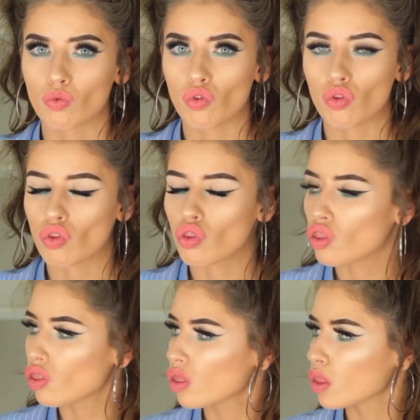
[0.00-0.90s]

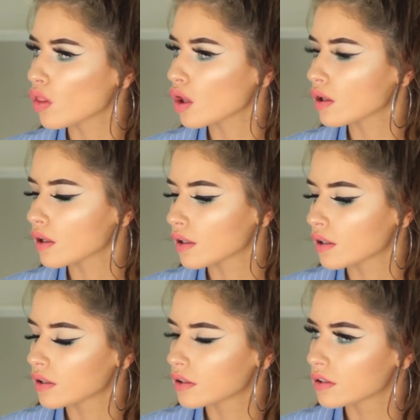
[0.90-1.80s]

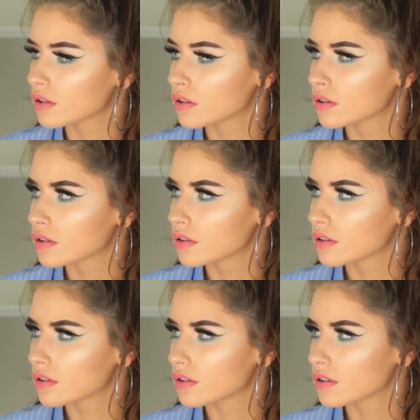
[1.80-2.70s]

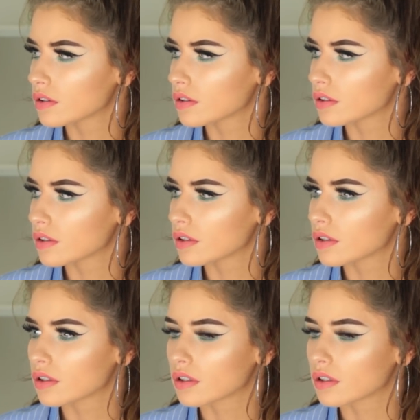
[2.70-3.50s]
[no speech]